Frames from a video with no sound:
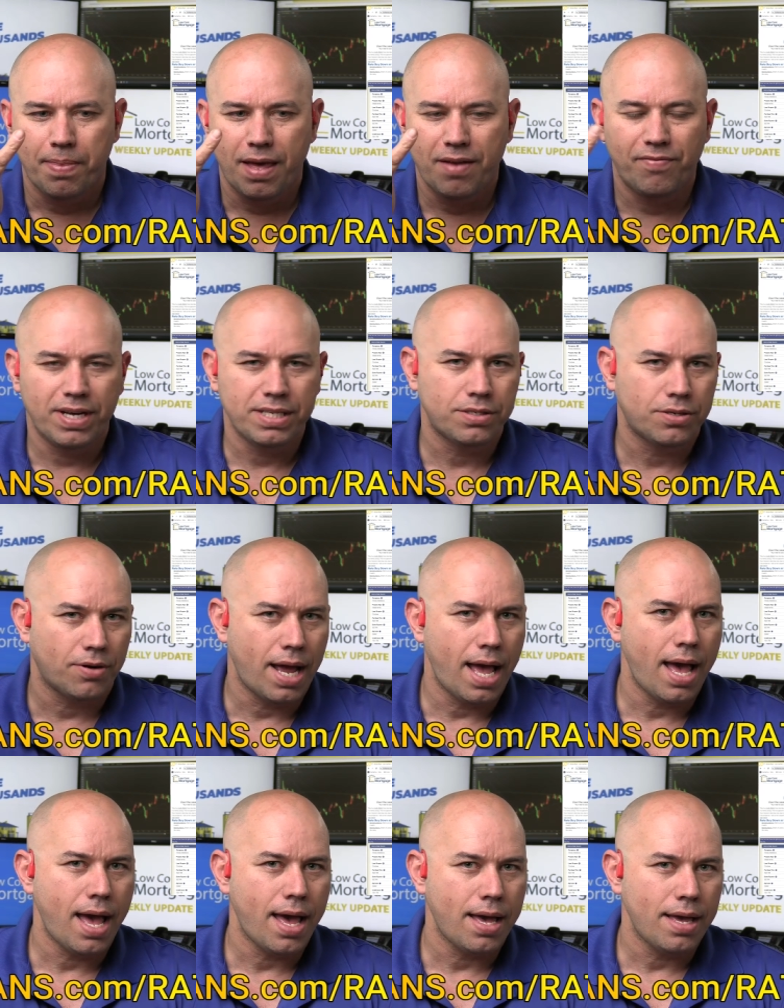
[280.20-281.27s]
investor
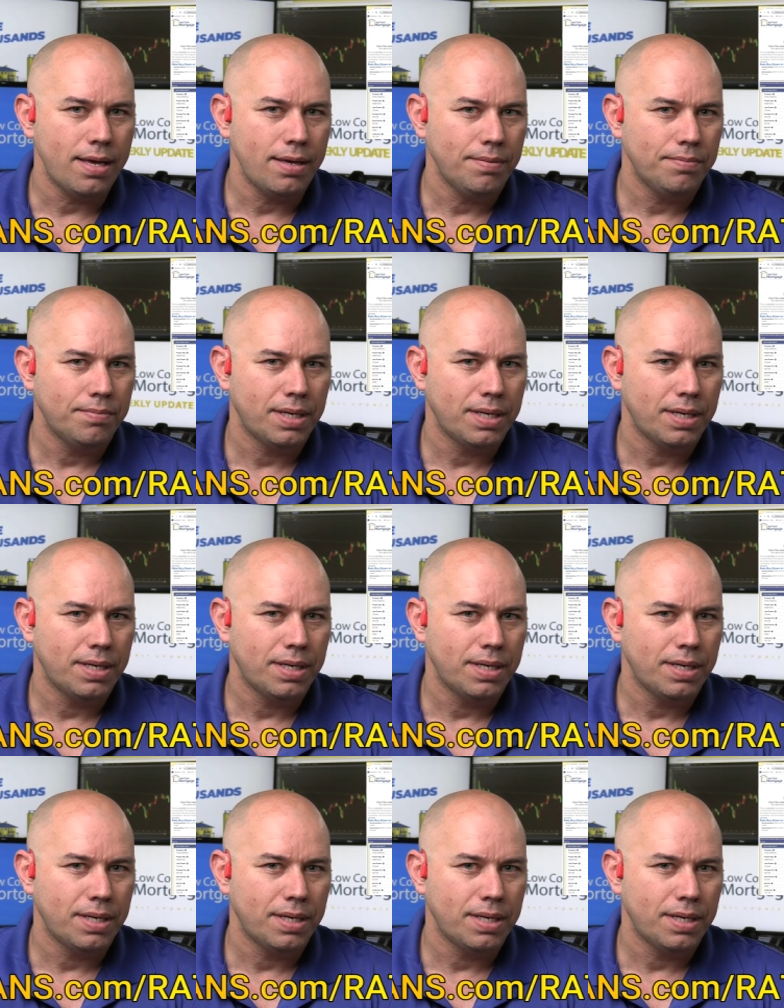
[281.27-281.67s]
A